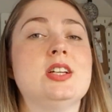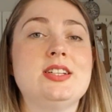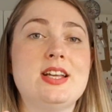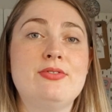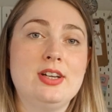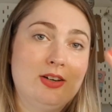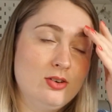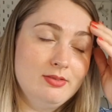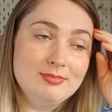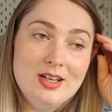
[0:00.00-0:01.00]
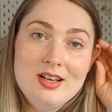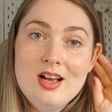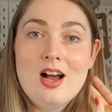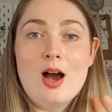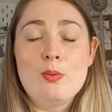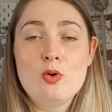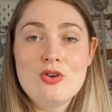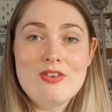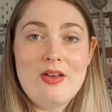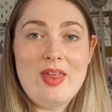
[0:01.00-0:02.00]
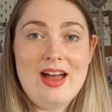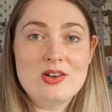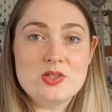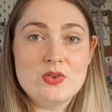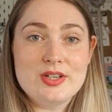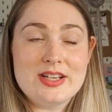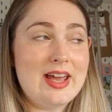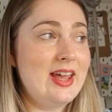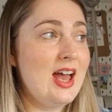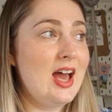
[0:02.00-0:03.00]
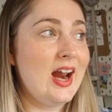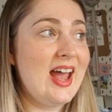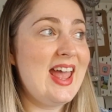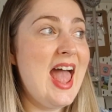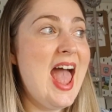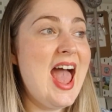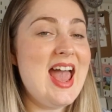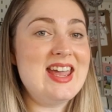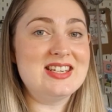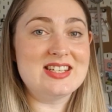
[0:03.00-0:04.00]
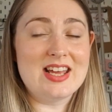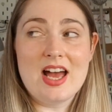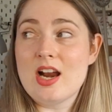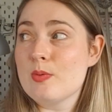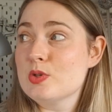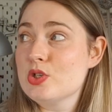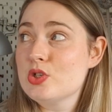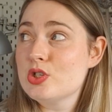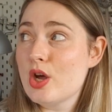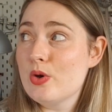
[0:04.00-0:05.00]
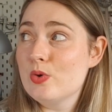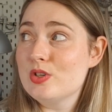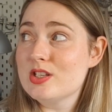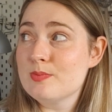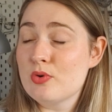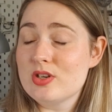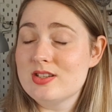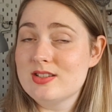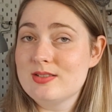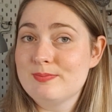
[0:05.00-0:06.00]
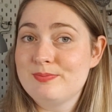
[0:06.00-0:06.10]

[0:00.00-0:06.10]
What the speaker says: Definitely not. I wore it around the house for a day and I hated it, and I was so disappointed.